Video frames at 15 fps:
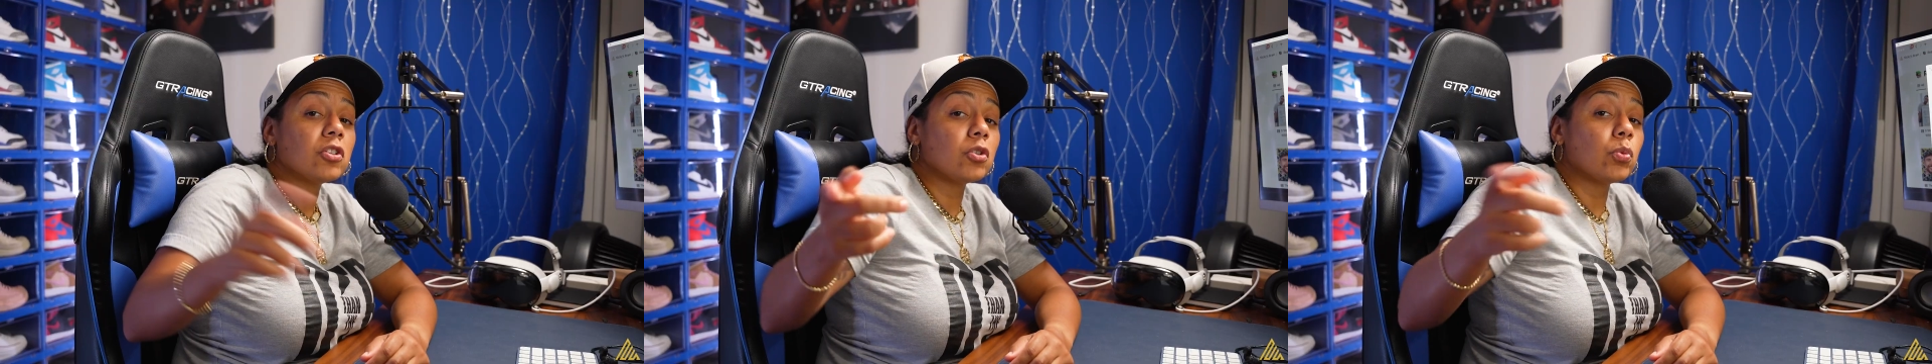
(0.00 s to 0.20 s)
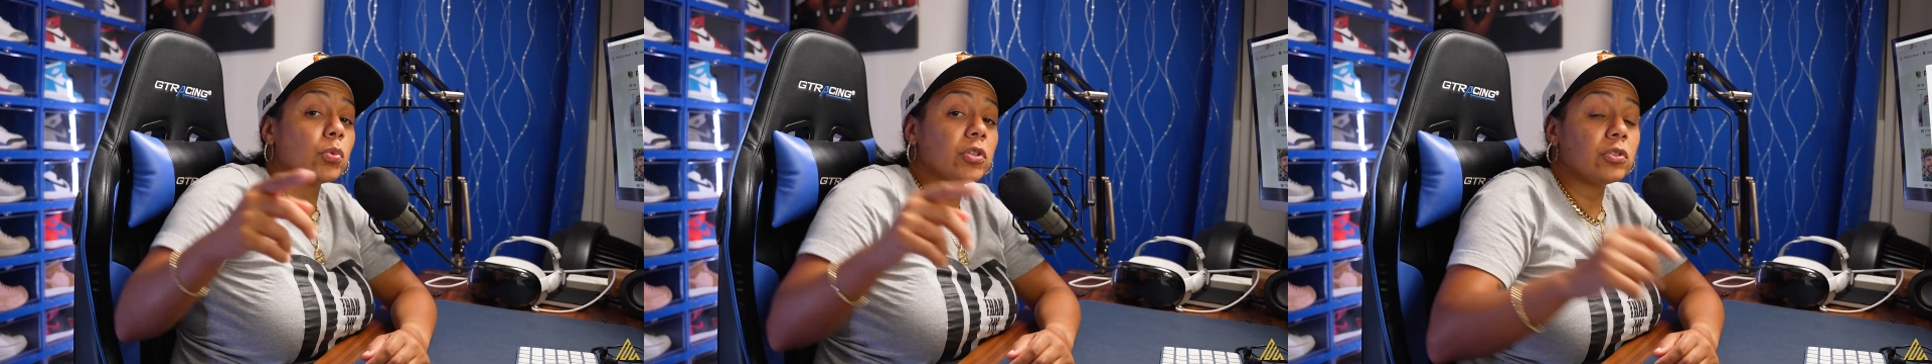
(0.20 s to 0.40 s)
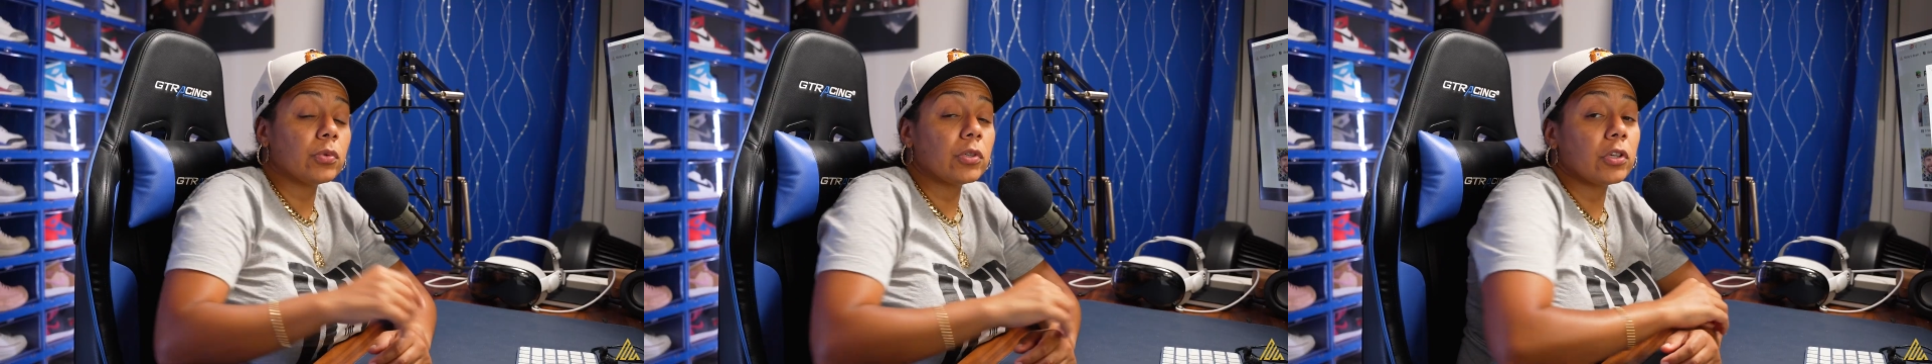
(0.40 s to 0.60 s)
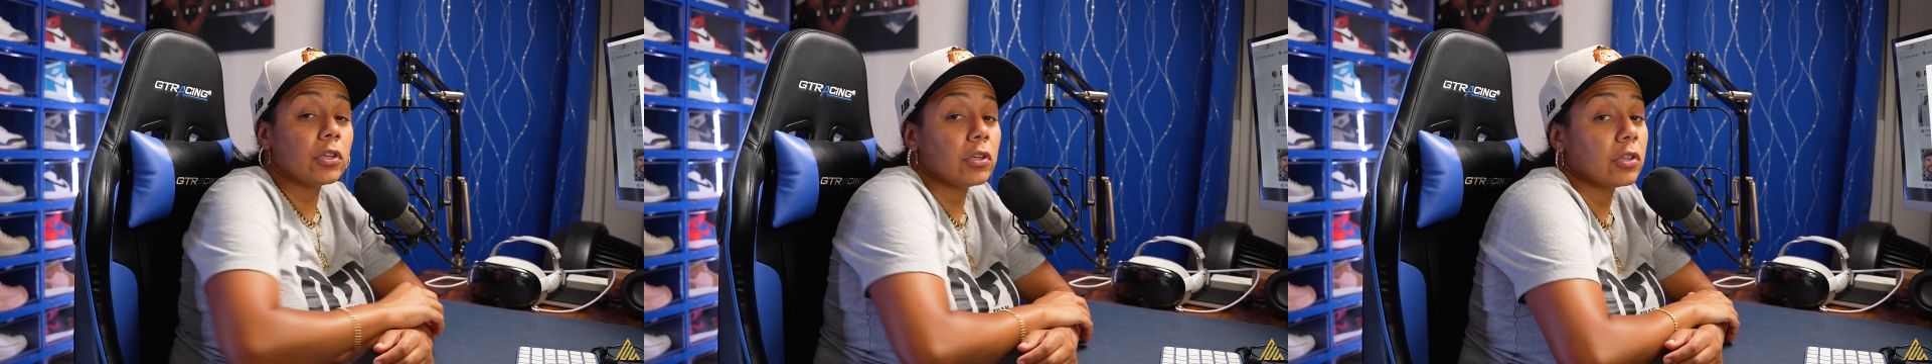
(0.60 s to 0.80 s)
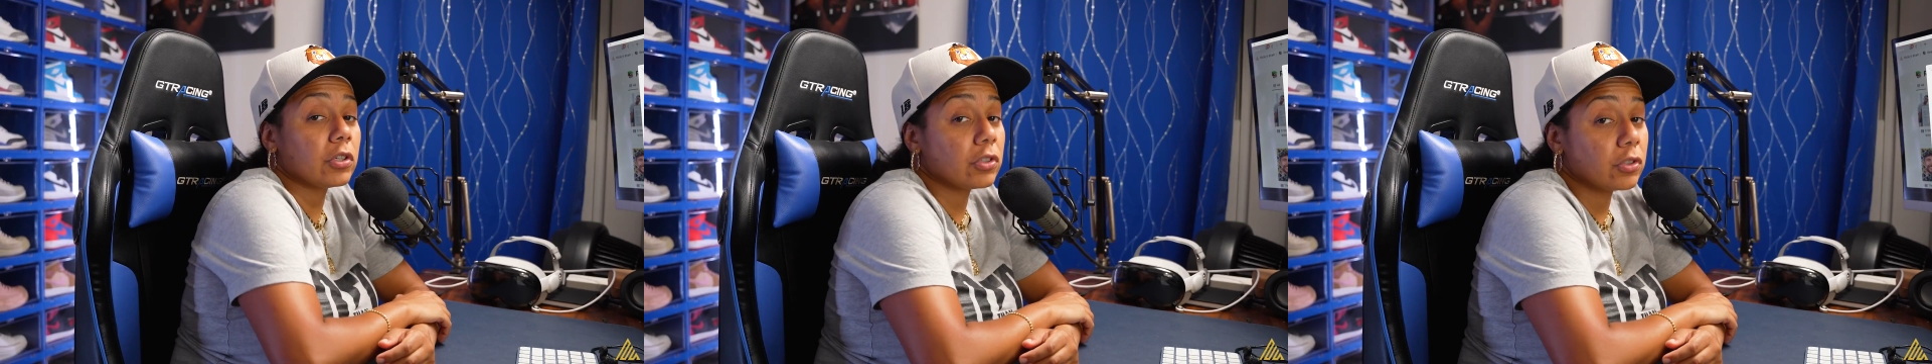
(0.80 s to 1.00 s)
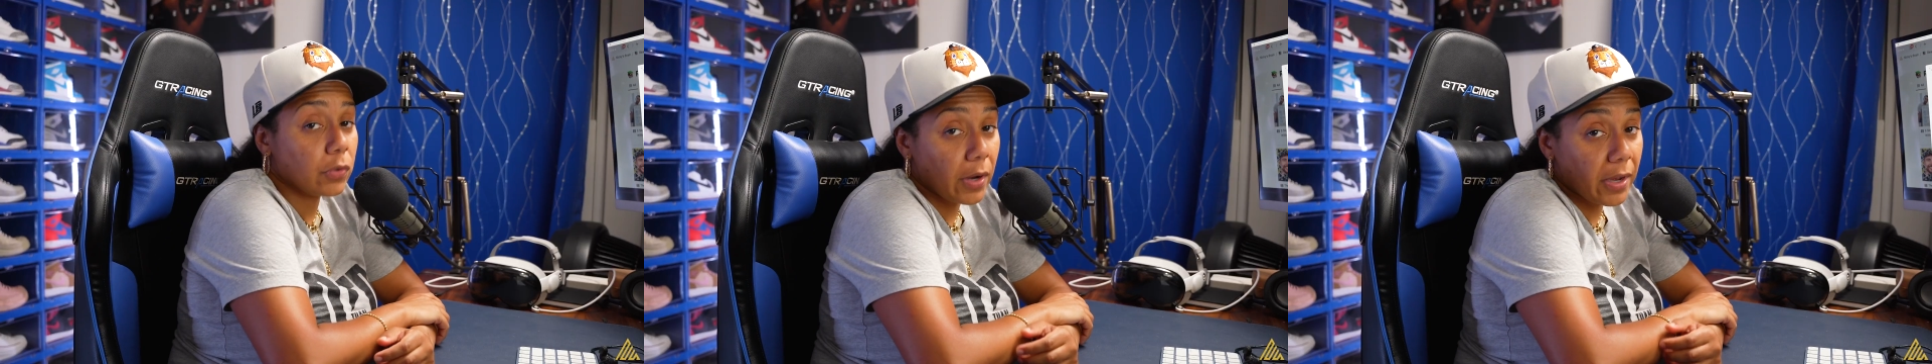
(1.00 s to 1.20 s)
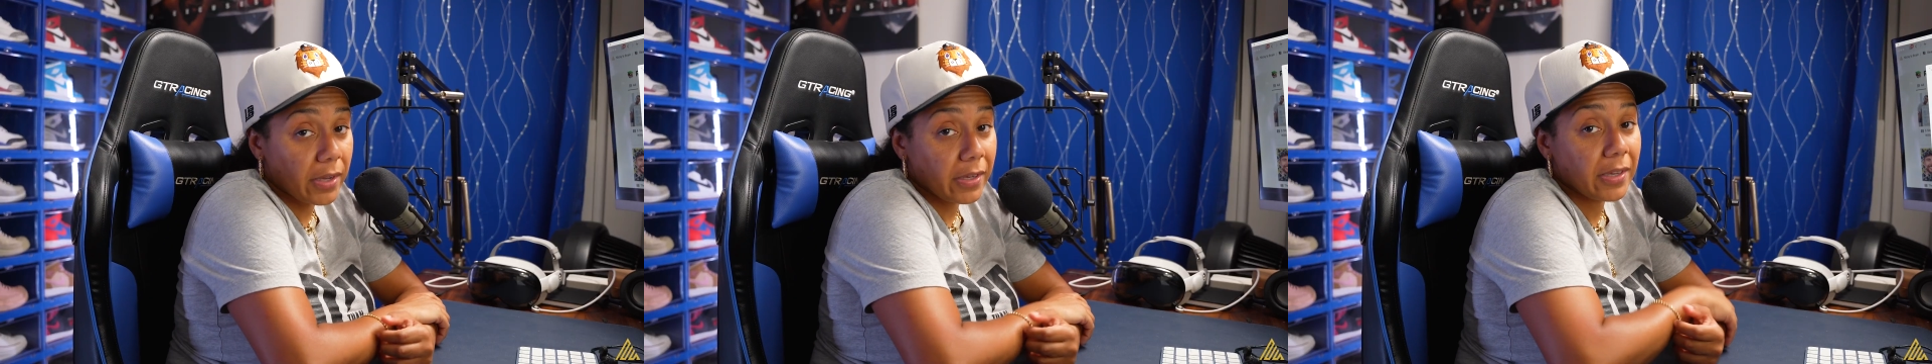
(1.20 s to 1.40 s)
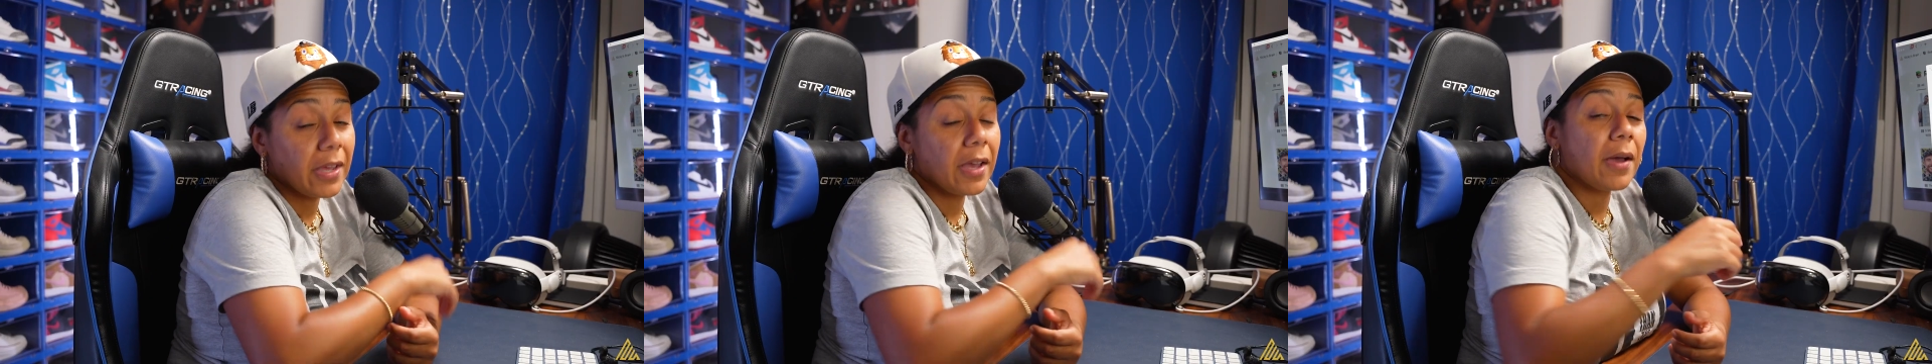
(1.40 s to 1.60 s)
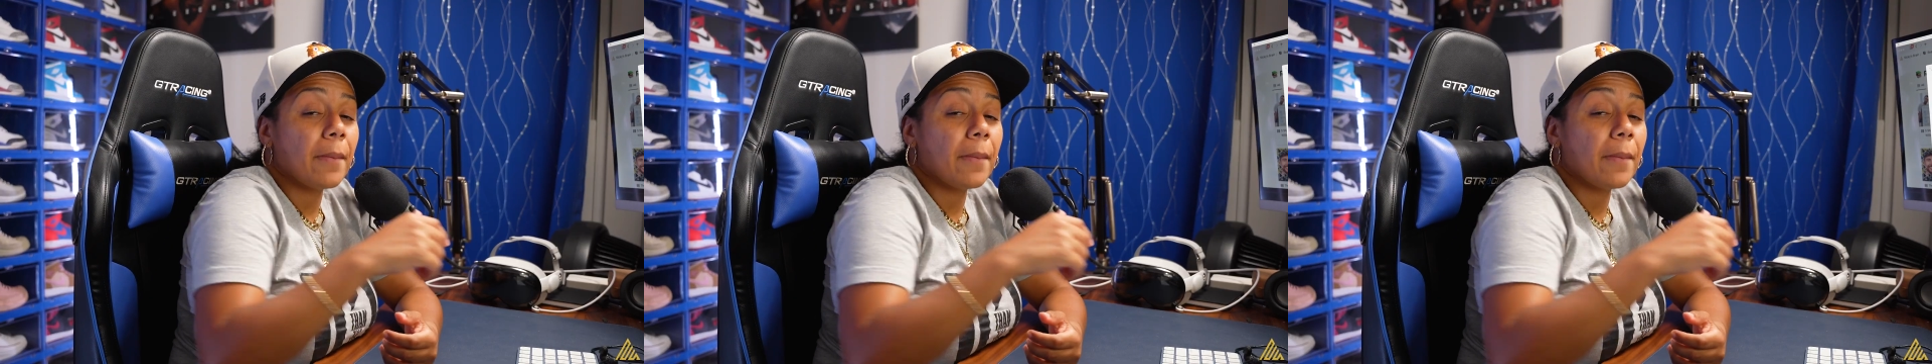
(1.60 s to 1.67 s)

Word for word: So, which one are you going to try?